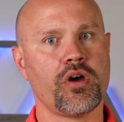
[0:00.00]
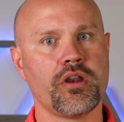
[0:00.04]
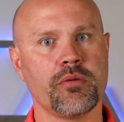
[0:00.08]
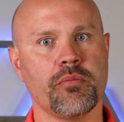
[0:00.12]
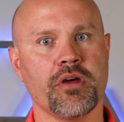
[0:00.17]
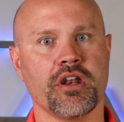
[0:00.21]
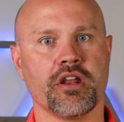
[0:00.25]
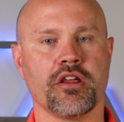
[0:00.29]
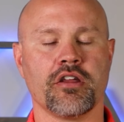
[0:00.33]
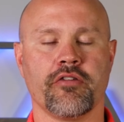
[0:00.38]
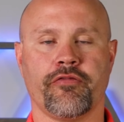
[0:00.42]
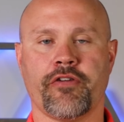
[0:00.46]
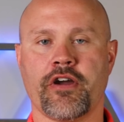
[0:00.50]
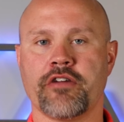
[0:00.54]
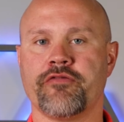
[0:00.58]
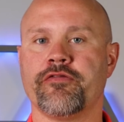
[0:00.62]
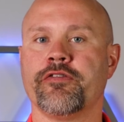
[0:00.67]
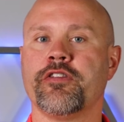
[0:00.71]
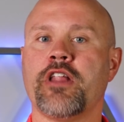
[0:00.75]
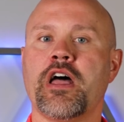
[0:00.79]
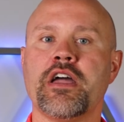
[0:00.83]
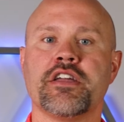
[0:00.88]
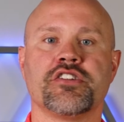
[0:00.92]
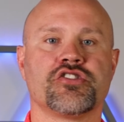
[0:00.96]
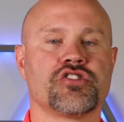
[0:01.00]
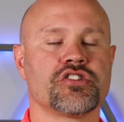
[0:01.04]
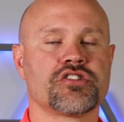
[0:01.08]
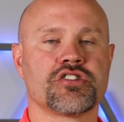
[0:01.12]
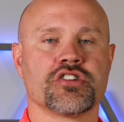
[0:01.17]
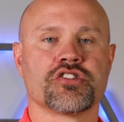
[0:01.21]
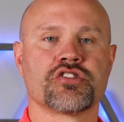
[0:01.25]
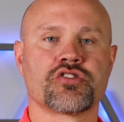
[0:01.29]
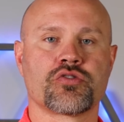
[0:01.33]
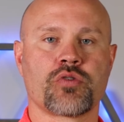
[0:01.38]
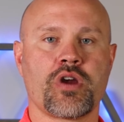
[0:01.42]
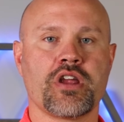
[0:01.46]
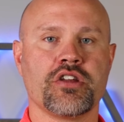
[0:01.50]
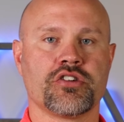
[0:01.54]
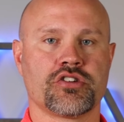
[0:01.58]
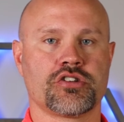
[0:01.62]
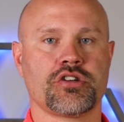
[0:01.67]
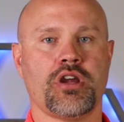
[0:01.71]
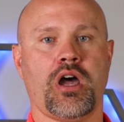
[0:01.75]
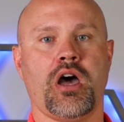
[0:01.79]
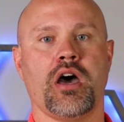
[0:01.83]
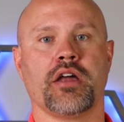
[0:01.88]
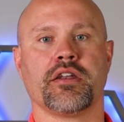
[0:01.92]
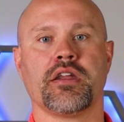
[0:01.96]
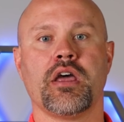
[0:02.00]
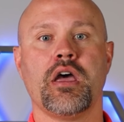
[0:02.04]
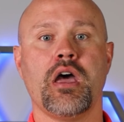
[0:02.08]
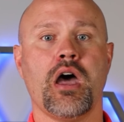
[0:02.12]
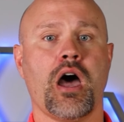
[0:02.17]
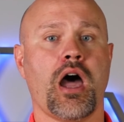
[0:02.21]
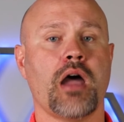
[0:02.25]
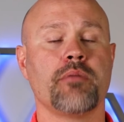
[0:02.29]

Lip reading: wait a minute, if I fly just a straight shot,